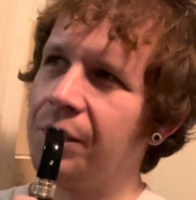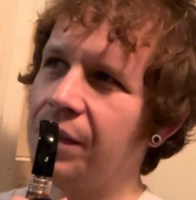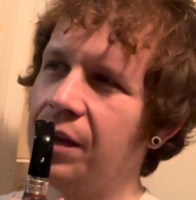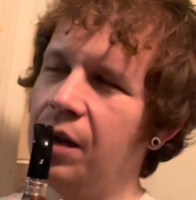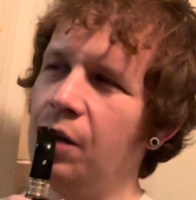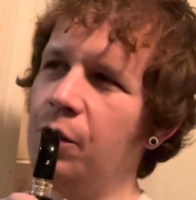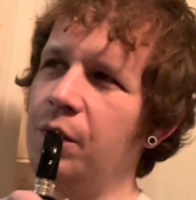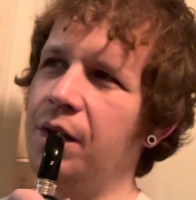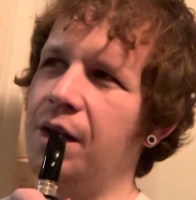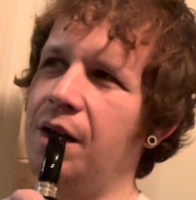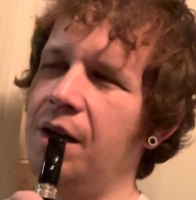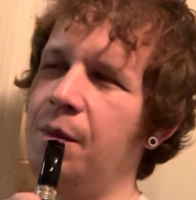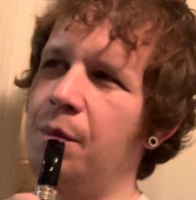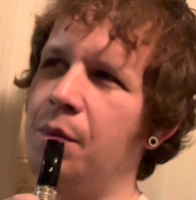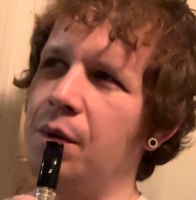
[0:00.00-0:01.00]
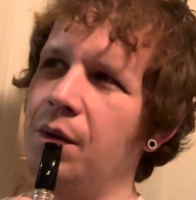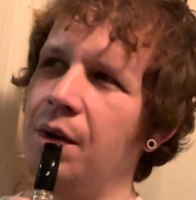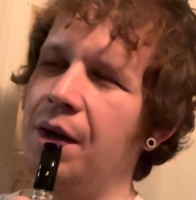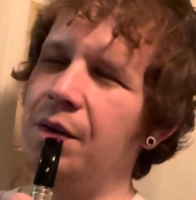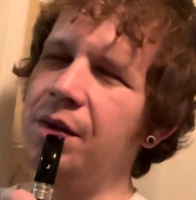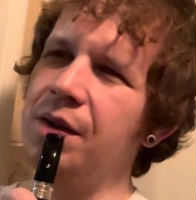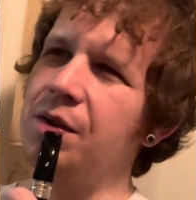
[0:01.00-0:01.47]
You don't really get any I
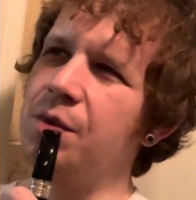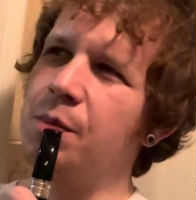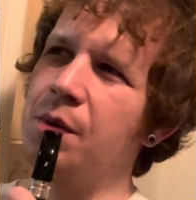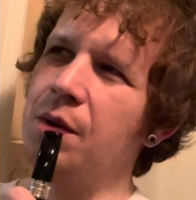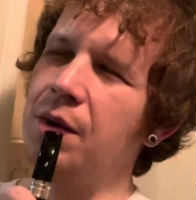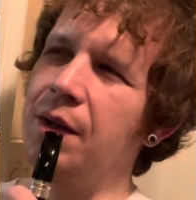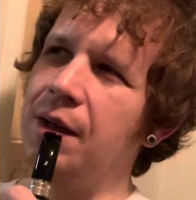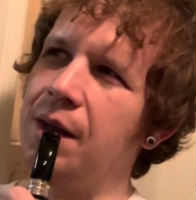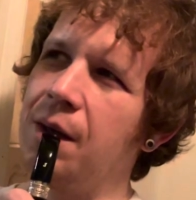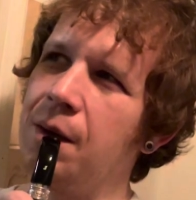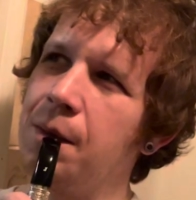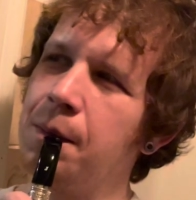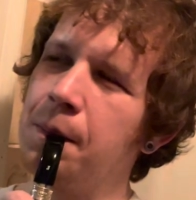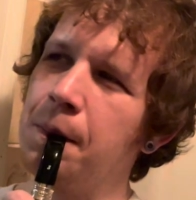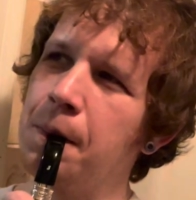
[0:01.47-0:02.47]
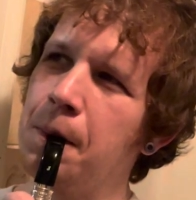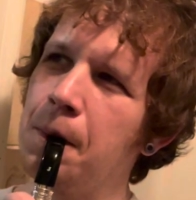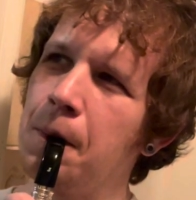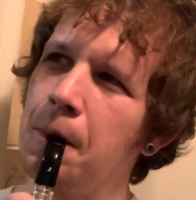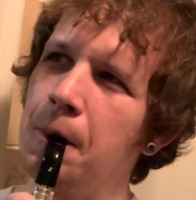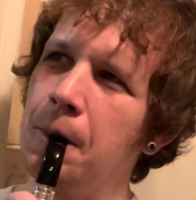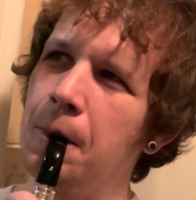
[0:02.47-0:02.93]
don't think there's burley in here.
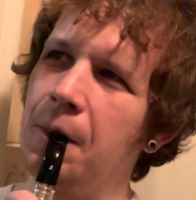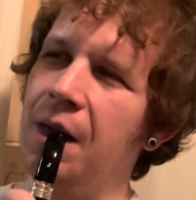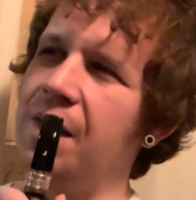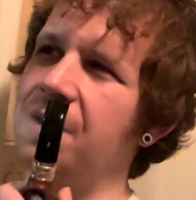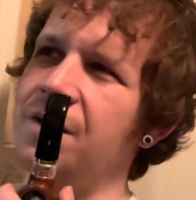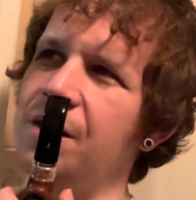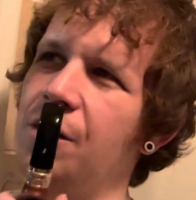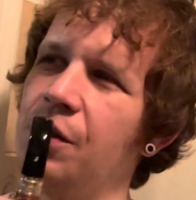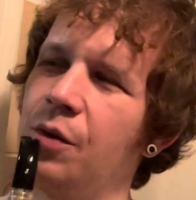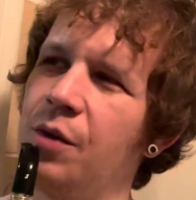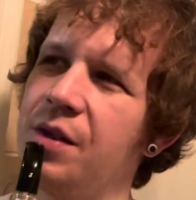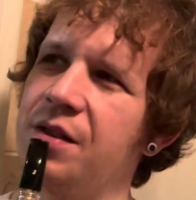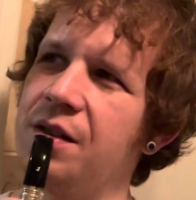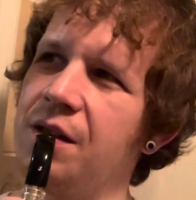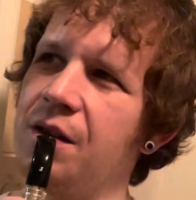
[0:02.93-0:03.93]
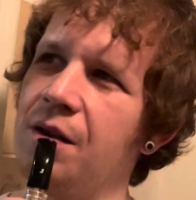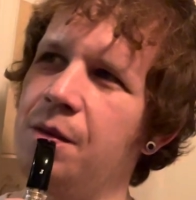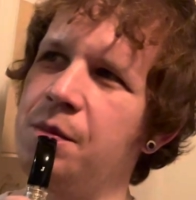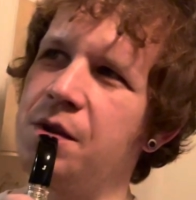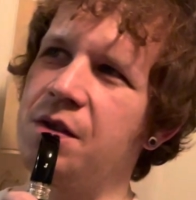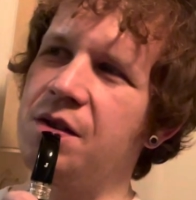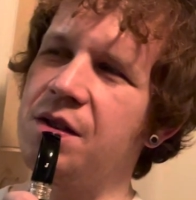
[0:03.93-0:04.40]
I honestly don't know what's in here. I'm
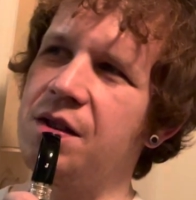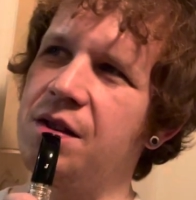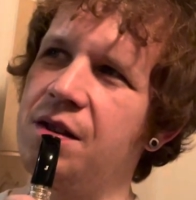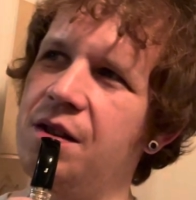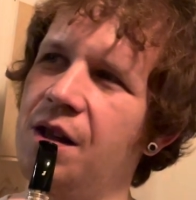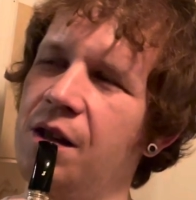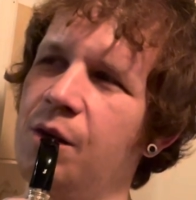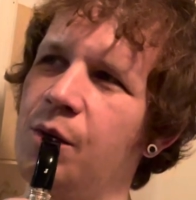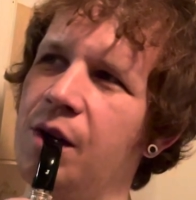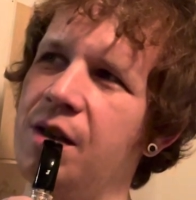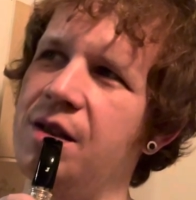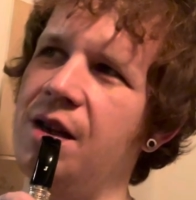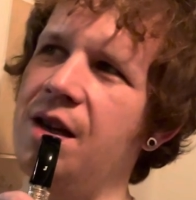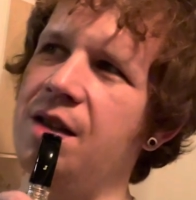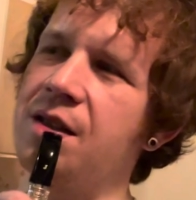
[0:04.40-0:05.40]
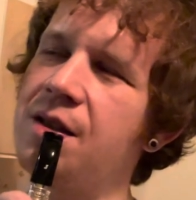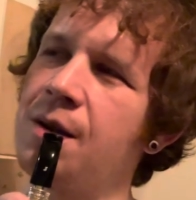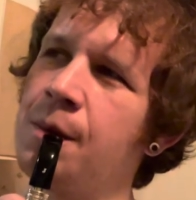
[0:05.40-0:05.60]
just telling you what I taste.